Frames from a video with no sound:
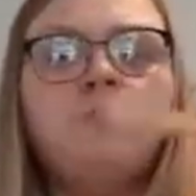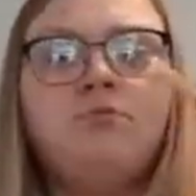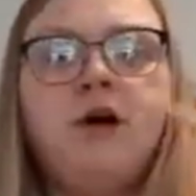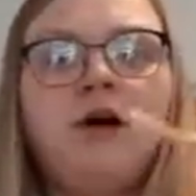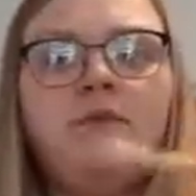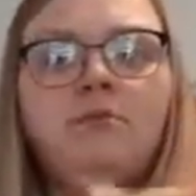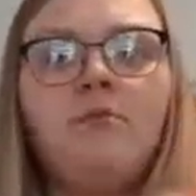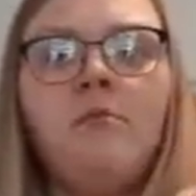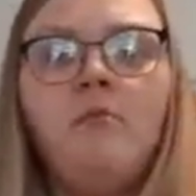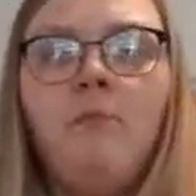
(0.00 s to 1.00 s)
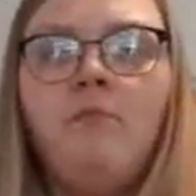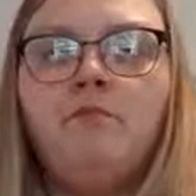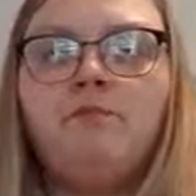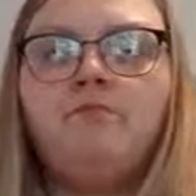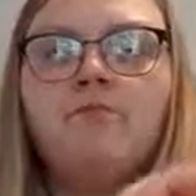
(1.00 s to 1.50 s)
But
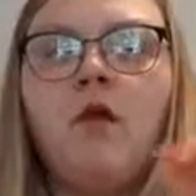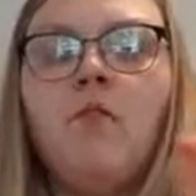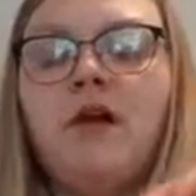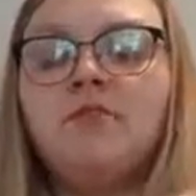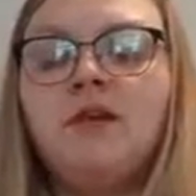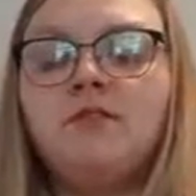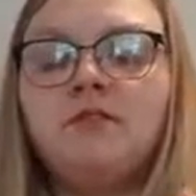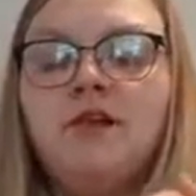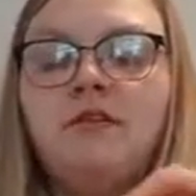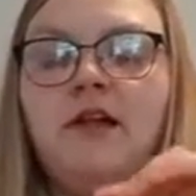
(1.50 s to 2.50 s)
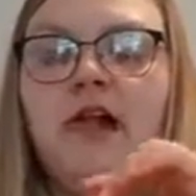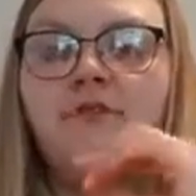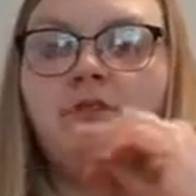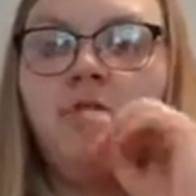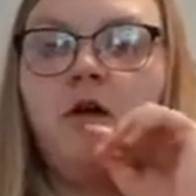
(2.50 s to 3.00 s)
restaurants tend to
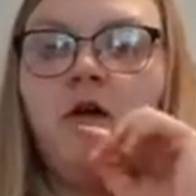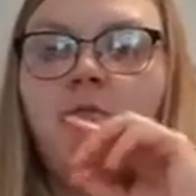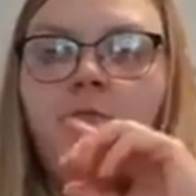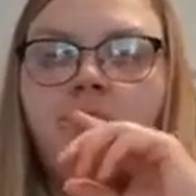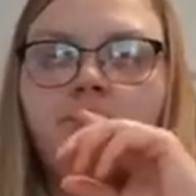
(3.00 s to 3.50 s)
have small,